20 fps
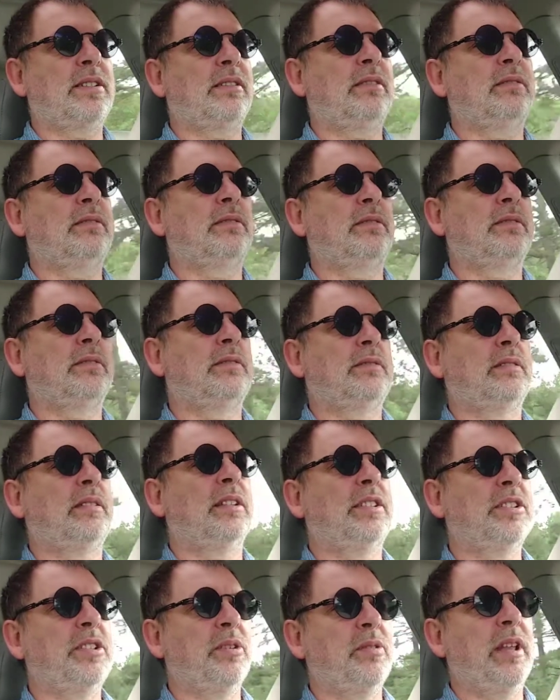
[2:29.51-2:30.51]

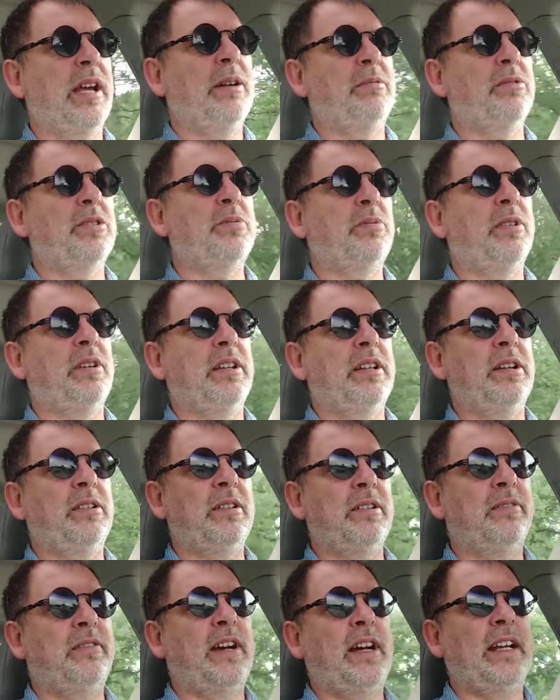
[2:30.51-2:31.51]
And so that was one of their
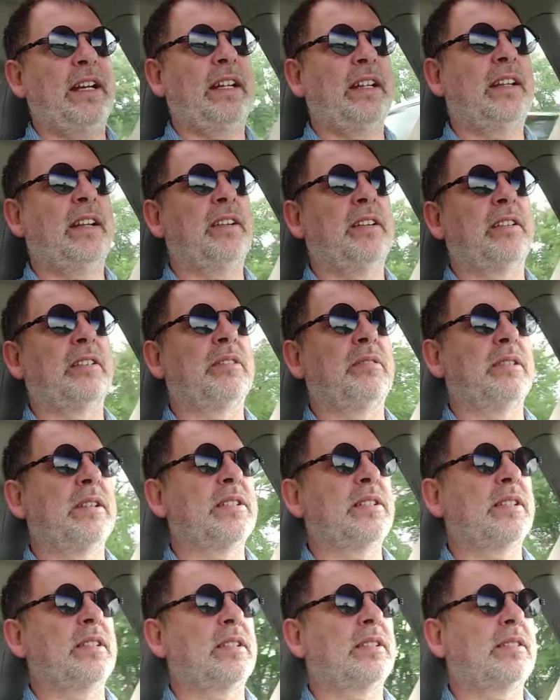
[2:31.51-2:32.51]
defining
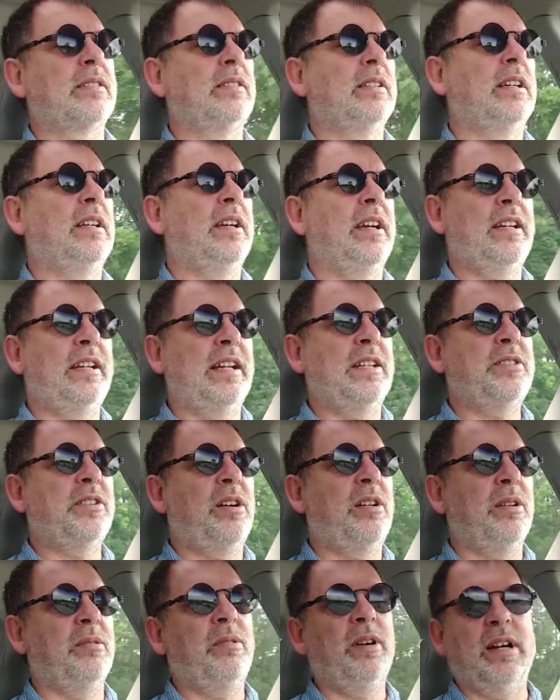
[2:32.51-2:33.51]
characteristics. And that's
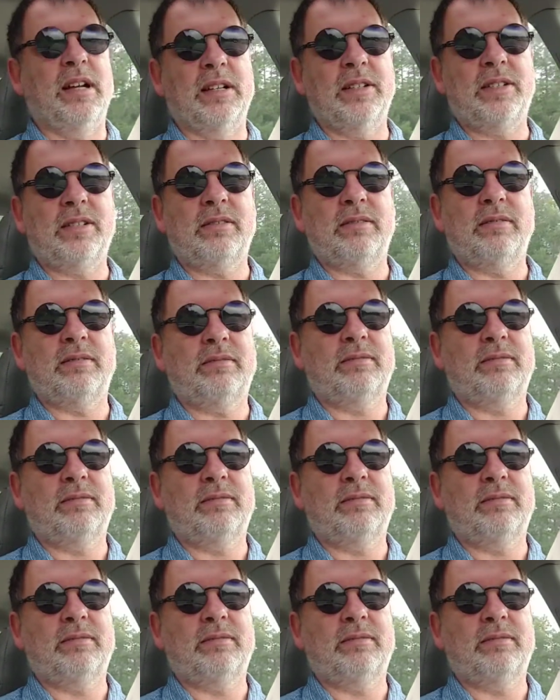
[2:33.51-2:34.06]
all it was.